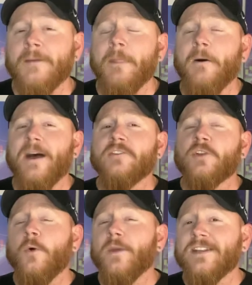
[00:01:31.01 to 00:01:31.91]
Now, I
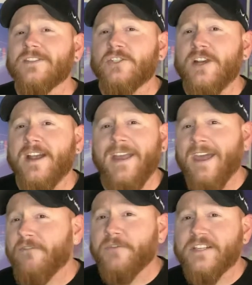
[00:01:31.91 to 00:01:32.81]
don't get to check
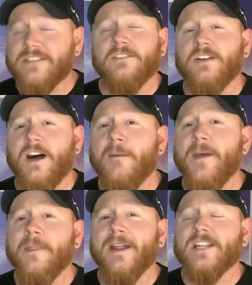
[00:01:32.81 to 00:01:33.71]
every single
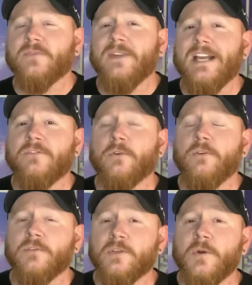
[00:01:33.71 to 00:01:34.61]
comment that gets flagged for
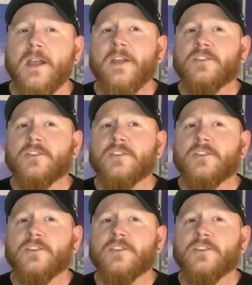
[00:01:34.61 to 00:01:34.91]
review.